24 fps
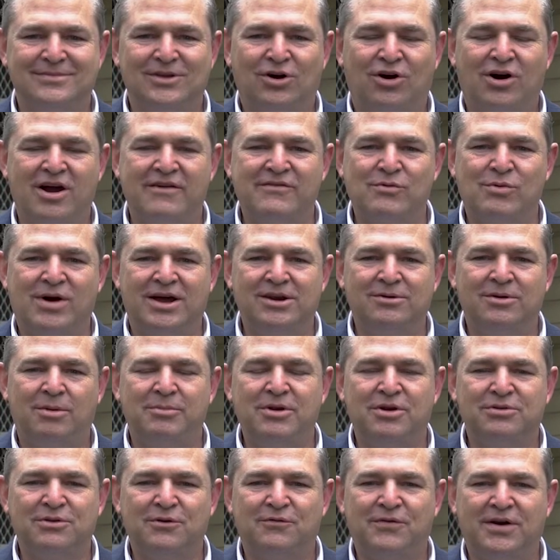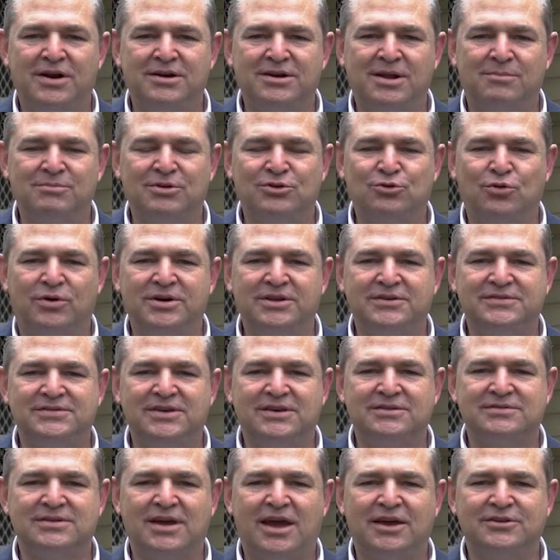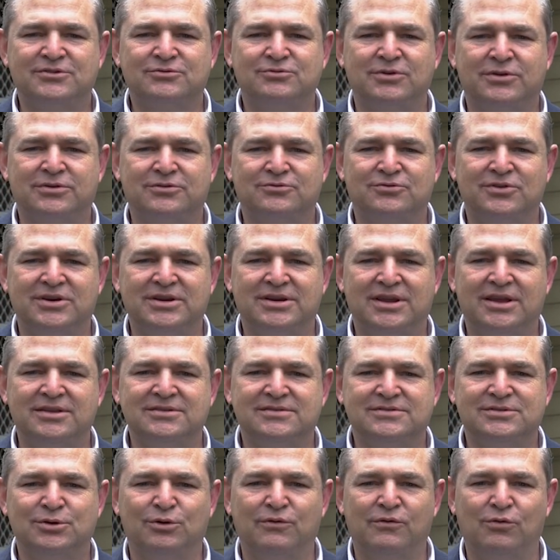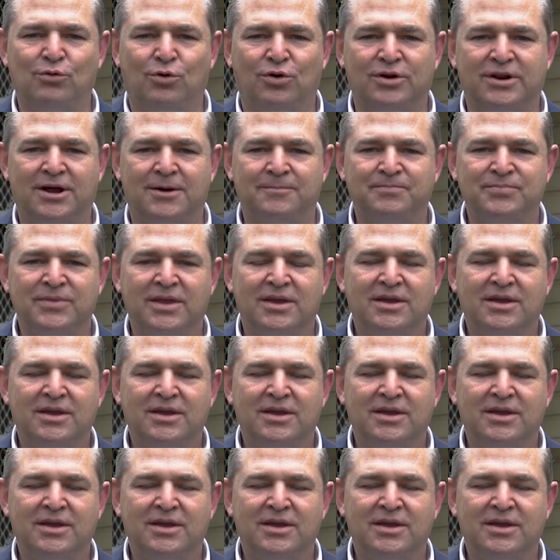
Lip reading: Hi everyone, I'm here at the front of number 26 Asquith Street in Silverwater.